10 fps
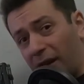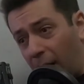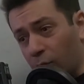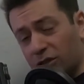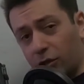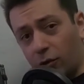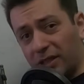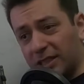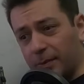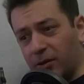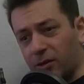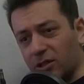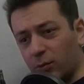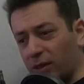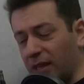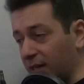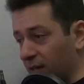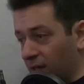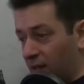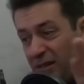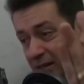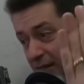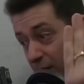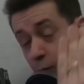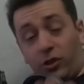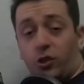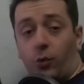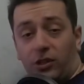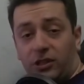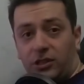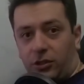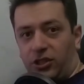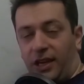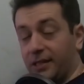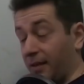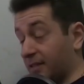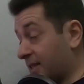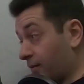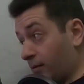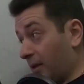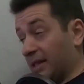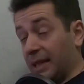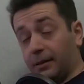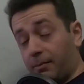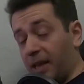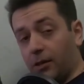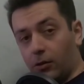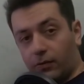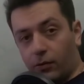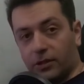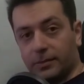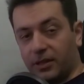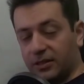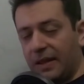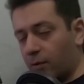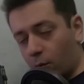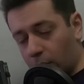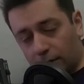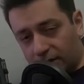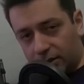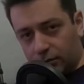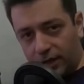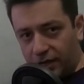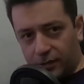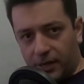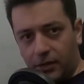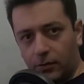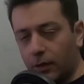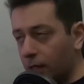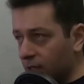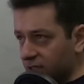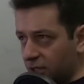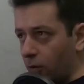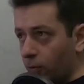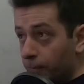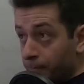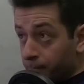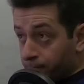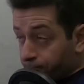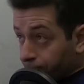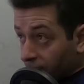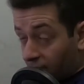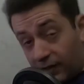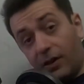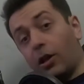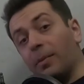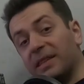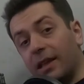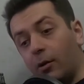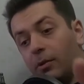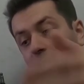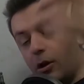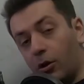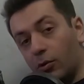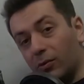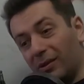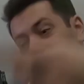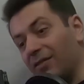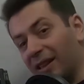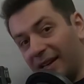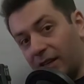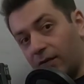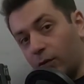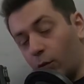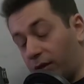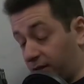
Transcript: how was your experience with it, what you want to change, except the menu, of course, because everyone wants to change a menu. So leave a comments down below, leave a like if you